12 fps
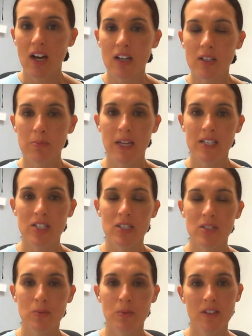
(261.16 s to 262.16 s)

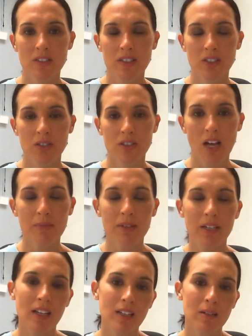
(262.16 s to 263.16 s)
occupations where you're
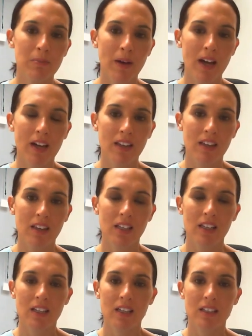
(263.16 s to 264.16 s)
dominated by
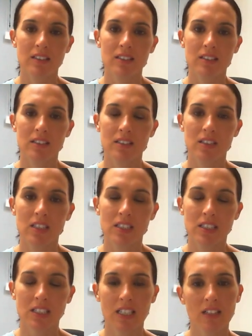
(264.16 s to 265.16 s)
the
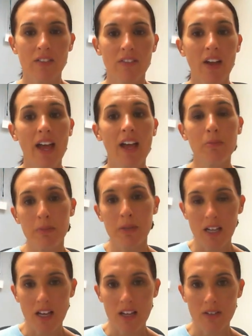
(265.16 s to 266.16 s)
skill of
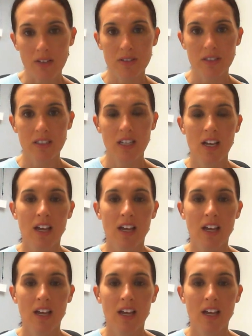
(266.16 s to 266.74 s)
helping others.